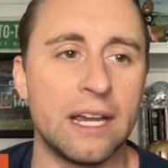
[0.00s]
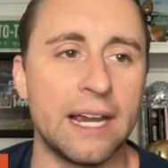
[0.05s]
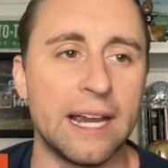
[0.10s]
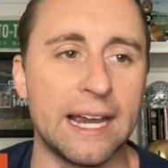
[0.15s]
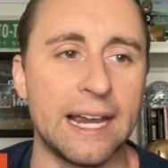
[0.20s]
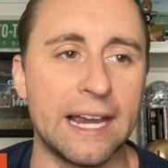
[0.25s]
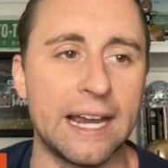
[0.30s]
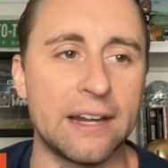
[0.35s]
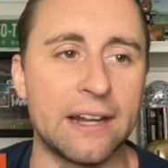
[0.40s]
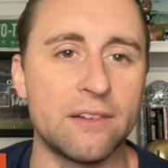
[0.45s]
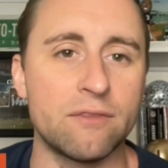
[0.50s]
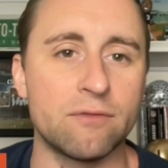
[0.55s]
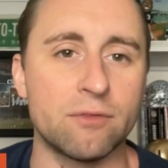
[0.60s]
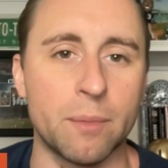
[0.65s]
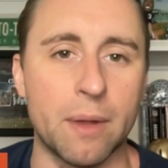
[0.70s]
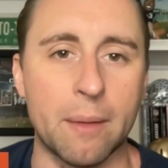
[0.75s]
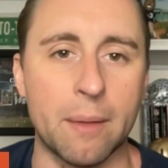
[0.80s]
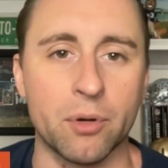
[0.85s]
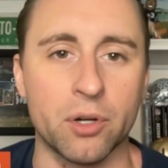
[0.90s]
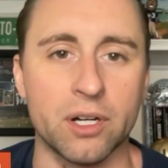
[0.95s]
And
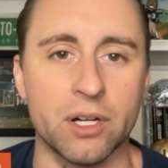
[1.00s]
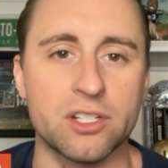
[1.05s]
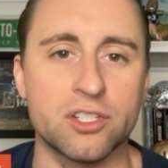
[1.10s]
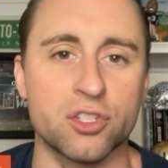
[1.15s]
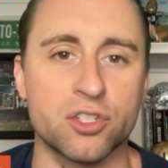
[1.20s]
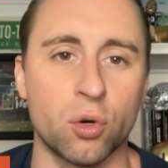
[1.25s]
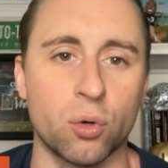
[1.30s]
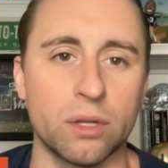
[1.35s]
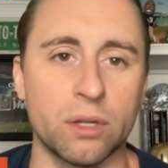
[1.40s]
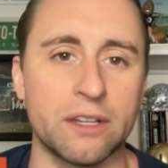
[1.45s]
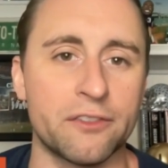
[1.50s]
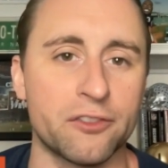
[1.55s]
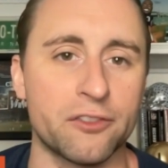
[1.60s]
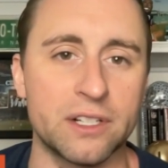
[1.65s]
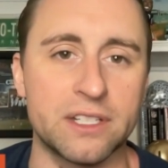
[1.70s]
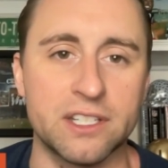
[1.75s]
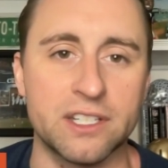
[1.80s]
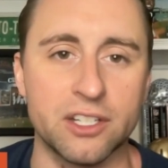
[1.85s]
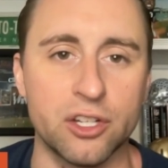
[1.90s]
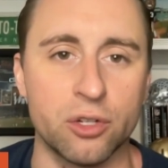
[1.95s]
remember, it's totally
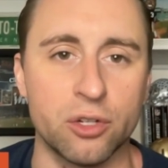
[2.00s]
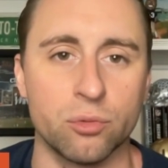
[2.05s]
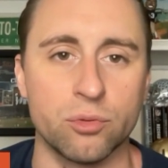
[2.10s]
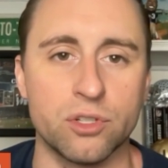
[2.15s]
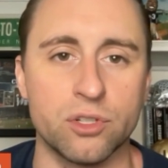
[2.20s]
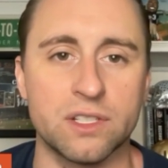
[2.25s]
free to you.